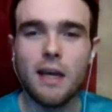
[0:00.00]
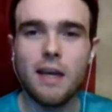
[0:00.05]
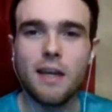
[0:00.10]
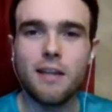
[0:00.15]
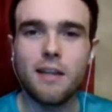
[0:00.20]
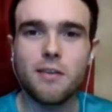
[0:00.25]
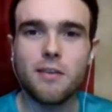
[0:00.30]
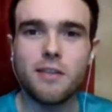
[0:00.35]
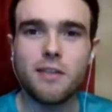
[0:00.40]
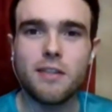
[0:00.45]

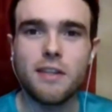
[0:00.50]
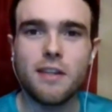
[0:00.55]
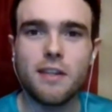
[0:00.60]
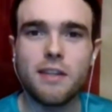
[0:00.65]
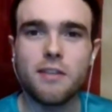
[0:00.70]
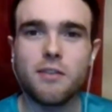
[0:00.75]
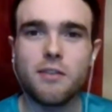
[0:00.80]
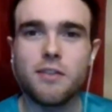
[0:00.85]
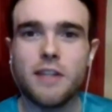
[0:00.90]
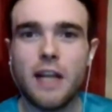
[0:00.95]
there's an
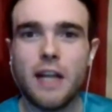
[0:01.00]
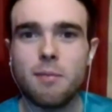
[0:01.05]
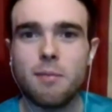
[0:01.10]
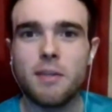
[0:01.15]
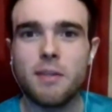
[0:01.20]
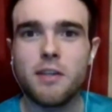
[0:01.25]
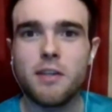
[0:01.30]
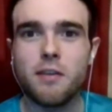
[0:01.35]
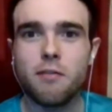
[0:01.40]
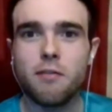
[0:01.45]
there's an
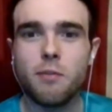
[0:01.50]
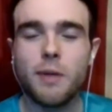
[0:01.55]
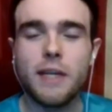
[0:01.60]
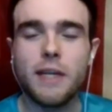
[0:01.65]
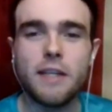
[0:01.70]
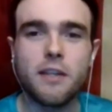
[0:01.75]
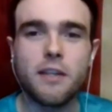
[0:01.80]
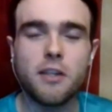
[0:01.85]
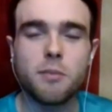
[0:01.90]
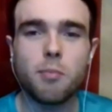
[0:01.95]
element of when
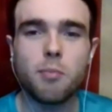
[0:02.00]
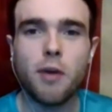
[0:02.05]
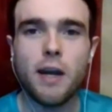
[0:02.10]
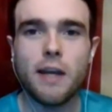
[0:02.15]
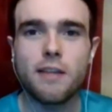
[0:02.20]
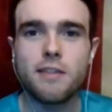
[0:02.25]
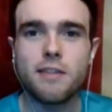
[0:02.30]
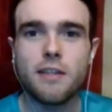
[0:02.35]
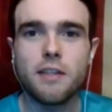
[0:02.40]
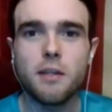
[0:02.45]
he does
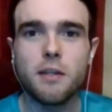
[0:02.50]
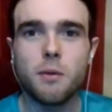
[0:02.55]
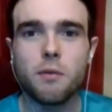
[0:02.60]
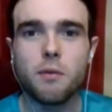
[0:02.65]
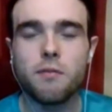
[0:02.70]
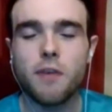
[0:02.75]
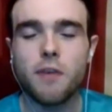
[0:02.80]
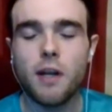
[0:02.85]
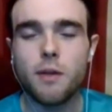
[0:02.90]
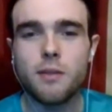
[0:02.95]
press and no
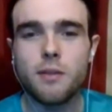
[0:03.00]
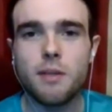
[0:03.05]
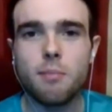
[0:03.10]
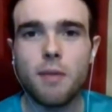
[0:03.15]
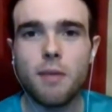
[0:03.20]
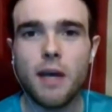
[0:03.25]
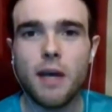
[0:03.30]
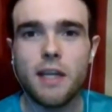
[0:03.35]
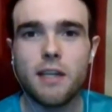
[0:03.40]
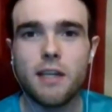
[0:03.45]
one follows in
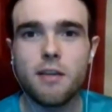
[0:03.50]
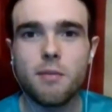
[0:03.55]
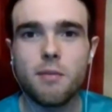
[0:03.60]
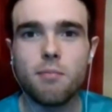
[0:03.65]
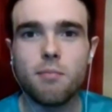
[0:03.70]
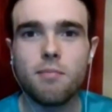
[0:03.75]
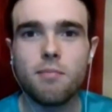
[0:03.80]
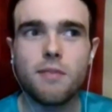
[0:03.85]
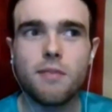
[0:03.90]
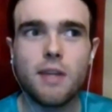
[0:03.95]
behind
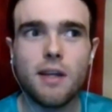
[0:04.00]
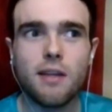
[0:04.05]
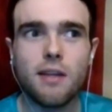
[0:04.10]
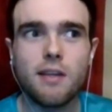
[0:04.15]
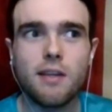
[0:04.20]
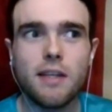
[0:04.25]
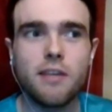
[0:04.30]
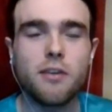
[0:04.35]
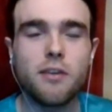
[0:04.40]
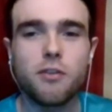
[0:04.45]
him that
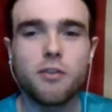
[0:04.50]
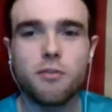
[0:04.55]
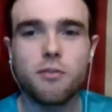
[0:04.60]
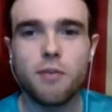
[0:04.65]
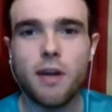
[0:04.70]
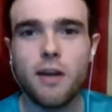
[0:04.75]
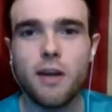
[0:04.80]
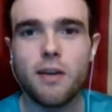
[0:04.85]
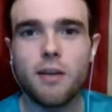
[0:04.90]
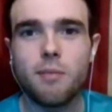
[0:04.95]
he turns
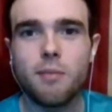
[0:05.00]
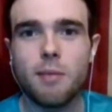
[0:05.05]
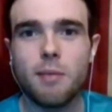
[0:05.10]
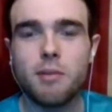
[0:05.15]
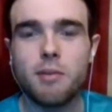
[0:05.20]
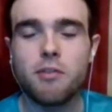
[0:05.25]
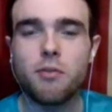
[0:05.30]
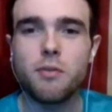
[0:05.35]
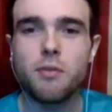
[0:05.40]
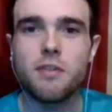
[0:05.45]
around and
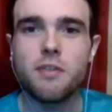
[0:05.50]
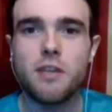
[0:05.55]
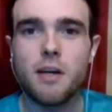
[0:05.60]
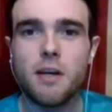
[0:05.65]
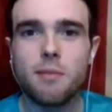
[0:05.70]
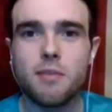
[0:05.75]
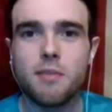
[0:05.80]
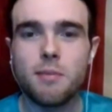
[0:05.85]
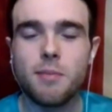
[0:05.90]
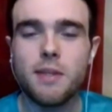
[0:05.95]
maybe throws his
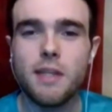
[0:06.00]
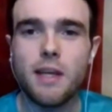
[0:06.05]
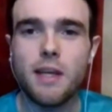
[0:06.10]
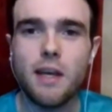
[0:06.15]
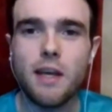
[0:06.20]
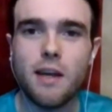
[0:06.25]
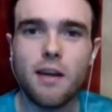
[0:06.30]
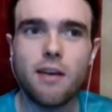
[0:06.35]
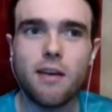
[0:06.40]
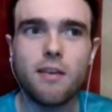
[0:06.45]
arms up in the
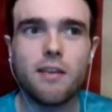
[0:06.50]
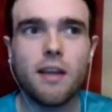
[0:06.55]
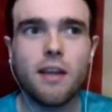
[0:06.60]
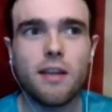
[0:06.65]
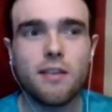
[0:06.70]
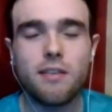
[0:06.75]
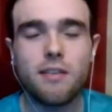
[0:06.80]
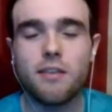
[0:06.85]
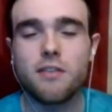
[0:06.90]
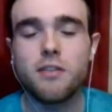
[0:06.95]
air.
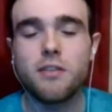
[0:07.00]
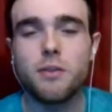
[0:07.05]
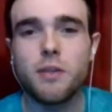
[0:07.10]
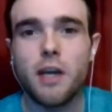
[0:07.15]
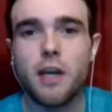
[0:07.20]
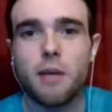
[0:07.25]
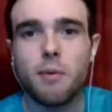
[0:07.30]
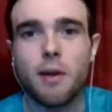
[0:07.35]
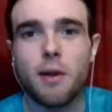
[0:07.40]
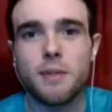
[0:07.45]
That doesn't go
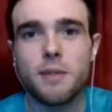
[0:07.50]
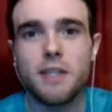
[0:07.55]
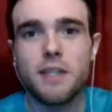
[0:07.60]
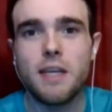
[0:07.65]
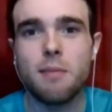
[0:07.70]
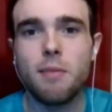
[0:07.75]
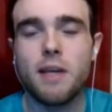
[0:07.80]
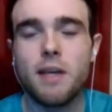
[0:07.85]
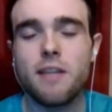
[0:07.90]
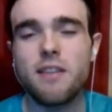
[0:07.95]
down well with
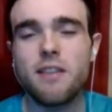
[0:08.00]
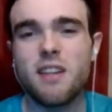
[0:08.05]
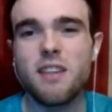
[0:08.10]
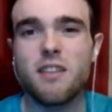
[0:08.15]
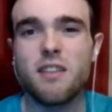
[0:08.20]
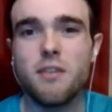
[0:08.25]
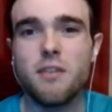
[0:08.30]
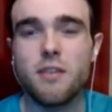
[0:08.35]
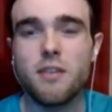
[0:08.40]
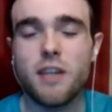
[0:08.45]
teammates and it
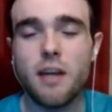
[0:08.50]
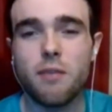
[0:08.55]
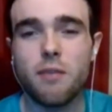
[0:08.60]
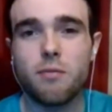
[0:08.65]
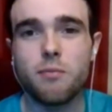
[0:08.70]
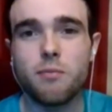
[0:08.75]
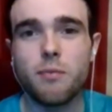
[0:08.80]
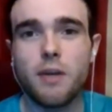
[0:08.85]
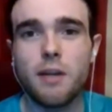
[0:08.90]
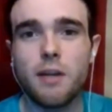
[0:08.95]
doesn't go
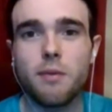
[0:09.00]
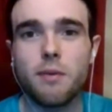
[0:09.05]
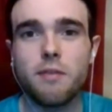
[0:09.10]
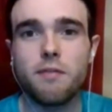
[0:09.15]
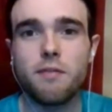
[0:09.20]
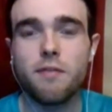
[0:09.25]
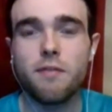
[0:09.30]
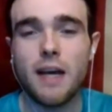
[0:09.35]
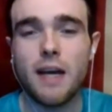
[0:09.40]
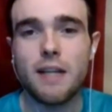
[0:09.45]
down well with
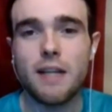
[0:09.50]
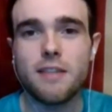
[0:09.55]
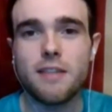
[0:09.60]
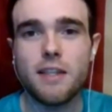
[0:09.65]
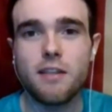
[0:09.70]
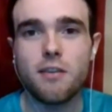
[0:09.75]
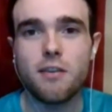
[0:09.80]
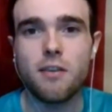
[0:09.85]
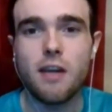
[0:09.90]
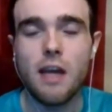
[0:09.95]
fans
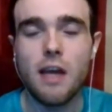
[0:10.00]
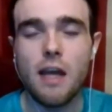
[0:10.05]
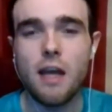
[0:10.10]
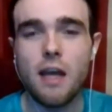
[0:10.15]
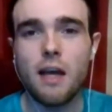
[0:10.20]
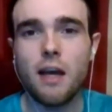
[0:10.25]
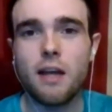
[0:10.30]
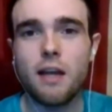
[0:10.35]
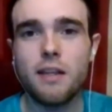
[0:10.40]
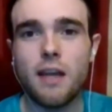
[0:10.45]
either.
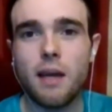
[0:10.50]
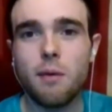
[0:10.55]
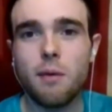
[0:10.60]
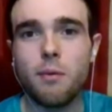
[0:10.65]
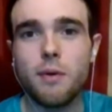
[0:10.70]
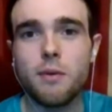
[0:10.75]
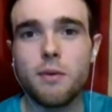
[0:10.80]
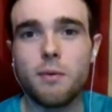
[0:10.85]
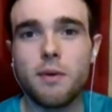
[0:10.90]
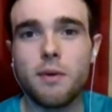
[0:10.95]
And yet
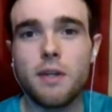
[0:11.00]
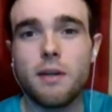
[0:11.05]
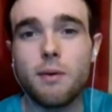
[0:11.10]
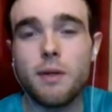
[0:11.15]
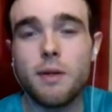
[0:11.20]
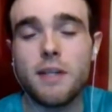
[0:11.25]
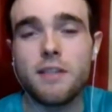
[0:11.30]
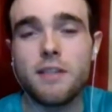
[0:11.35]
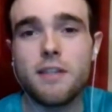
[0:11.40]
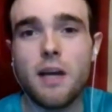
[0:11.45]
when,
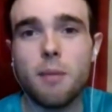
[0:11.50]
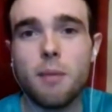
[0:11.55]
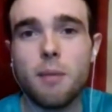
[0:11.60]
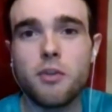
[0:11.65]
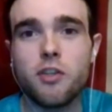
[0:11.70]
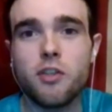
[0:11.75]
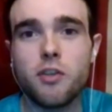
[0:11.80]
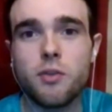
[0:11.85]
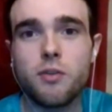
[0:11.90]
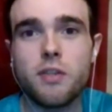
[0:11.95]
when he's not
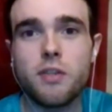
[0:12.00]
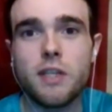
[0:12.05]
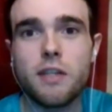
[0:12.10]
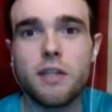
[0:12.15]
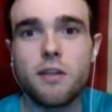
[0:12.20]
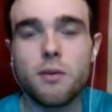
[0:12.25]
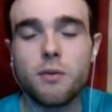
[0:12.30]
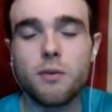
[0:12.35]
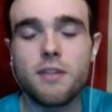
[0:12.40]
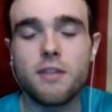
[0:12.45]

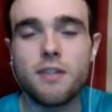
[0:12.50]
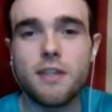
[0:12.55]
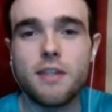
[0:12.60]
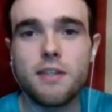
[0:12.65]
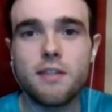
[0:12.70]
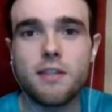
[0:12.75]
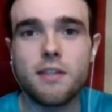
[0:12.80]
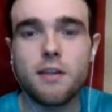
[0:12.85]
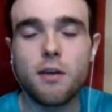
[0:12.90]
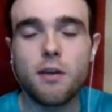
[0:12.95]
producing those
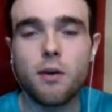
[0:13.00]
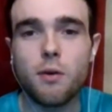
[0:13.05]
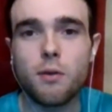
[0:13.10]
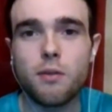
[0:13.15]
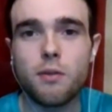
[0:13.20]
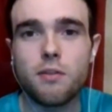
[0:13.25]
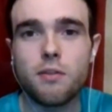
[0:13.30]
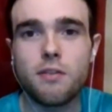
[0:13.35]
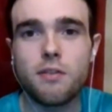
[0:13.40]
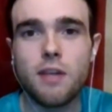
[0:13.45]
assists and
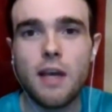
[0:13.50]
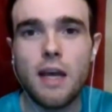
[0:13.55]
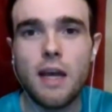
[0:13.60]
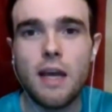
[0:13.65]
goals,